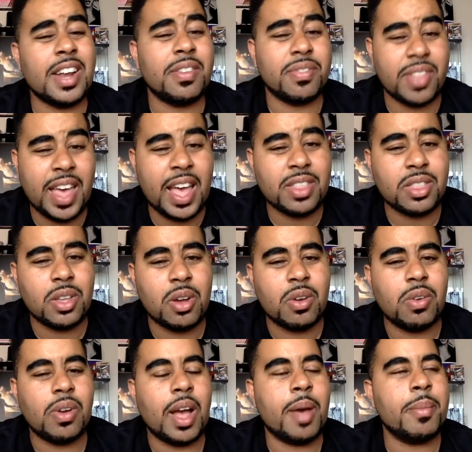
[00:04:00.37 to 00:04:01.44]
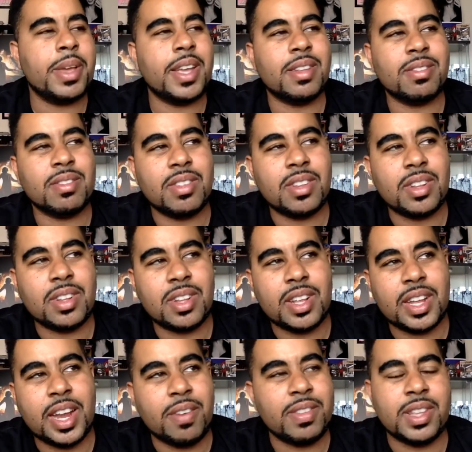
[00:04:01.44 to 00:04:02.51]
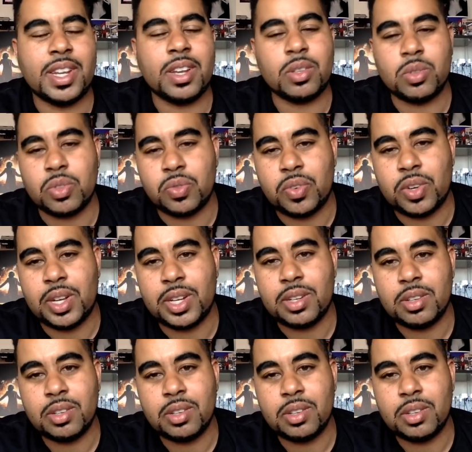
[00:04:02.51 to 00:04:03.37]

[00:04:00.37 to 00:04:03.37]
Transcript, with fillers: of that, though, I mean, everything else was fun.